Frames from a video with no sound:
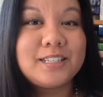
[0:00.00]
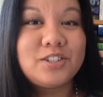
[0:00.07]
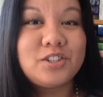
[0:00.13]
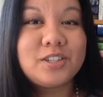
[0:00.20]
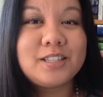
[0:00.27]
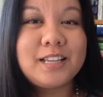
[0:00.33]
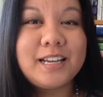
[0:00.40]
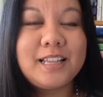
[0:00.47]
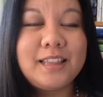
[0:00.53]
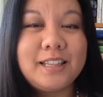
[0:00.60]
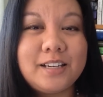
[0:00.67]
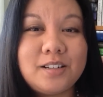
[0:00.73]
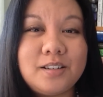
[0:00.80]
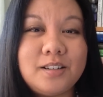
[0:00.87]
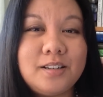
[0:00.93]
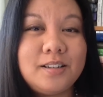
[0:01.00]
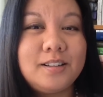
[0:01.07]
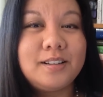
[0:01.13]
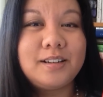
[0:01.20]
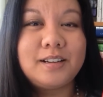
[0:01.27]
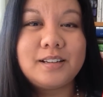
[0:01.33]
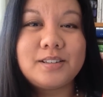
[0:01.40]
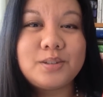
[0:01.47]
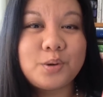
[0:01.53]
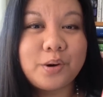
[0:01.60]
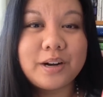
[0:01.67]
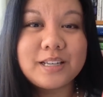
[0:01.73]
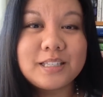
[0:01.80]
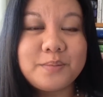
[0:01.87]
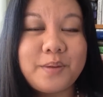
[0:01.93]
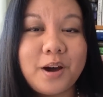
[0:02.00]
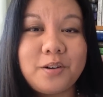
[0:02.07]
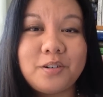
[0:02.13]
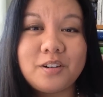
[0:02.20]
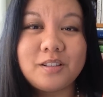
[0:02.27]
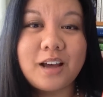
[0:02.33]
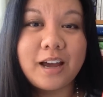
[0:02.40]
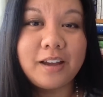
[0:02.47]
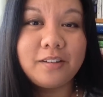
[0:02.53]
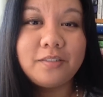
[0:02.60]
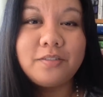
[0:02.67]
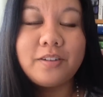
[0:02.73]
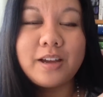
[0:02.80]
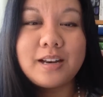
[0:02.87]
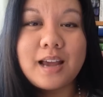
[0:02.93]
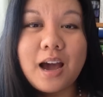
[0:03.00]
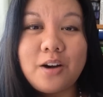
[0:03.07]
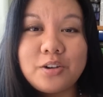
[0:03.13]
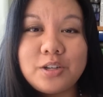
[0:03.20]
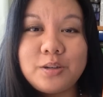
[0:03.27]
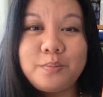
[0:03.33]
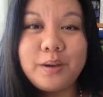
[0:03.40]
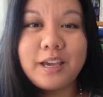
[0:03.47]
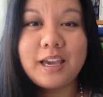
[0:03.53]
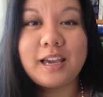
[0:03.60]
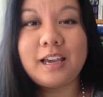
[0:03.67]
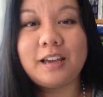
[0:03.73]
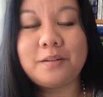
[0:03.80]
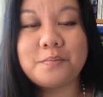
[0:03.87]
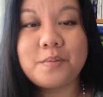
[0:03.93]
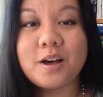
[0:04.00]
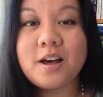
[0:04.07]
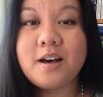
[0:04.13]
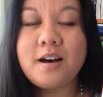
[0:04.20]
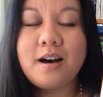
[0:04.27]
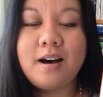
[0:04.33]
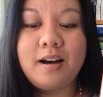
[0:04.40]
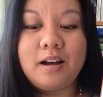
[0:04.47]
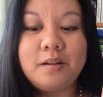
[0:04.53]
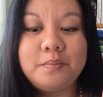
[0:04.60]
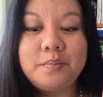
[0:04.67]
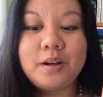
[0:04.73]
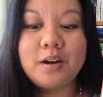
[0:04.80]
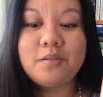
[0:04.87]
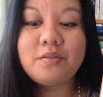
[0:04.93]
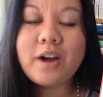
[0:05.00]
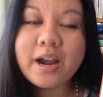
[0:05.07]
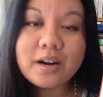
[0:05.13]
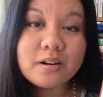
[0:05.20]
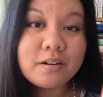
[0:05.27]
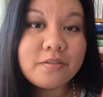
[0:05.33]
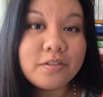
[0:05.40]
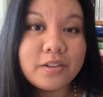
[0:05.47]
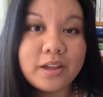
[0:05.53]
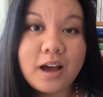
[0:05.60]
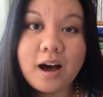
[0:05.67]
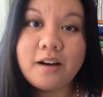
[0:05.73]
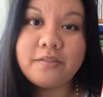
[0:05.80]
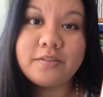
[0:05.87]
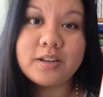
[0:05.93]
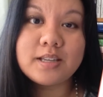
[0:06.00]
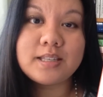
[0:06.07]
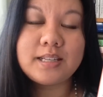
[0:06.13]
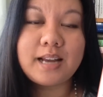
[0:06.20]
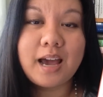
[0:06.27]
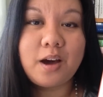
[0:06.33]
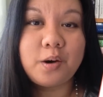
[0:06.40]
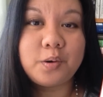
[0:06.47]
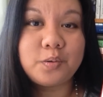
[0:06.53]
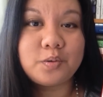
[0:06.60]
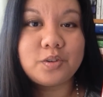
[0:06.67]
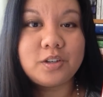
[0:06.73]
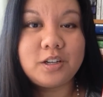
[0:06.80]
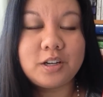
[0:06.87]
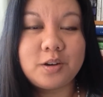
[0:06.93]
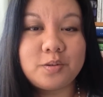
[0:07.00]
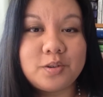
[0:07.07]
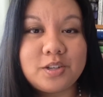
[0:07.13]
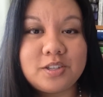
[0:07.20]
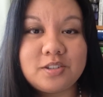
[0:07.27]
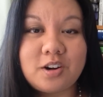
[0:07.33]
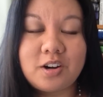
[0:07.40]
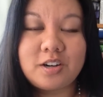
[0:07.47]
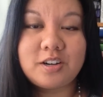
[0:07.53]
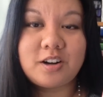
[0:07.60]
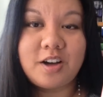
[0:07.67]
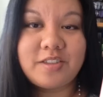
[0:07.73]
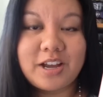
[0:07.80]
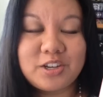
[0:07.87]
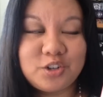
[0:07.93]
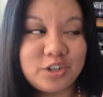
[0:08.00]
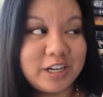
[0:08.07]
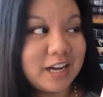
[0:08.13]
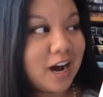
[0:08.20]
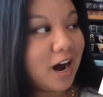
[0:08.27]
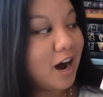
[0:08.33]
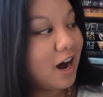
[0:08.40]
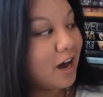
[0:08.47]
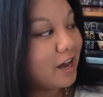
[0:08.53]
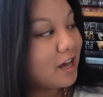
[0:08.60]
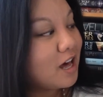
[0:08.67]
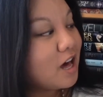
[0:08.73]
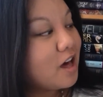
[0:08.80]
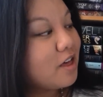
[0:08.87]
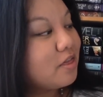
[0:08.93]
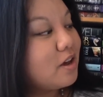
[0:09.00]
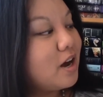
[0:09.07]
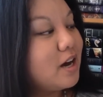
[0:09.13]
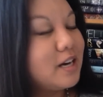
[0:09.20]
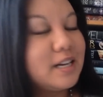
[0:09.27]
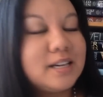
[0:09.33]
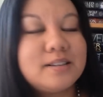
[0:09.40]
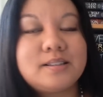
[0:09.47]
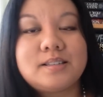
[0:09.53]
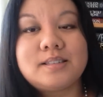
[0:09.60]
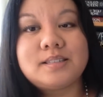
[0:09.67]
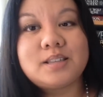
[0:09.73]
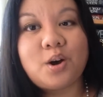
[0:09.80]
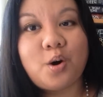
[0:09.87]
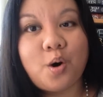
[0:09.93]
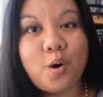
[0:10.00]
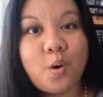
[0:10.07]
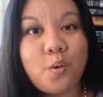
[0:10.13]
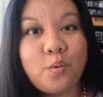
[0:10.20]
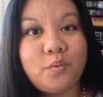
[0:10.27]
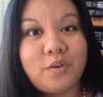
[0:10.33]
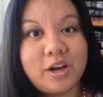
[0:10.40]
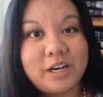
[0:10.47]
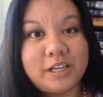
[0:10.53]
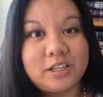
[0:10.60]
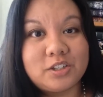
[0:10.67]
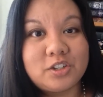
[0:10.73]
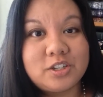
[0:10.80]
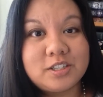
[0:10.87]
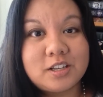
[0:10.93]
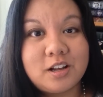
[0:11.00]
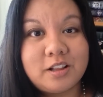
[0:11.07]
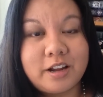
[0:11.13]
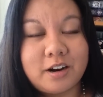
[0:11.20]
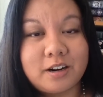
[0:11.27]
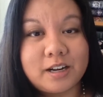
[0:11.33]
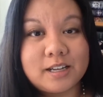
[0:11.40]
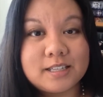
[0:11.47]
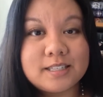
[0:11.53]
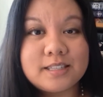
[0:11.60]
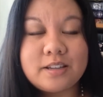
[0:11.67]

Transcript: It's just like little uh, stories about her life and how she became um, a writer for The Office and how you know she started on that journey. I thought is so funny. She's hilarious.